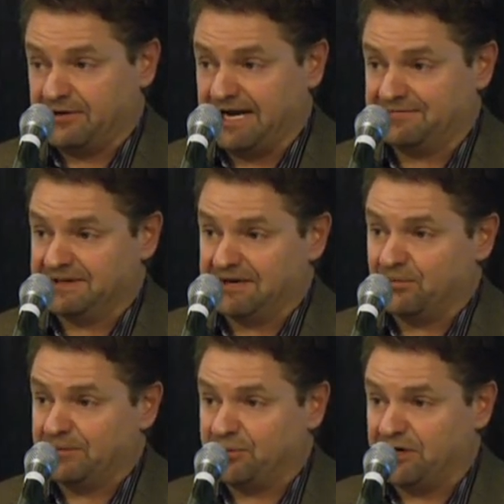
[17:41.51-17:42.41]
having that
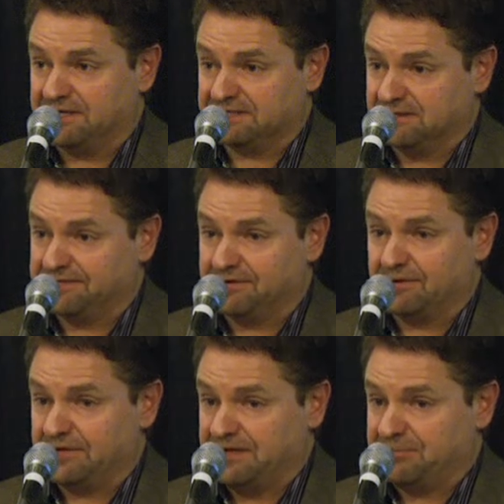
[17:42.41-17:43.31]
wet product delivered
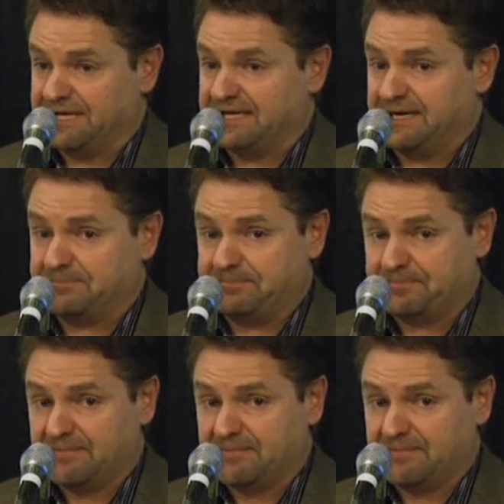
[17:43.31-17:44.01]
or they pick it up.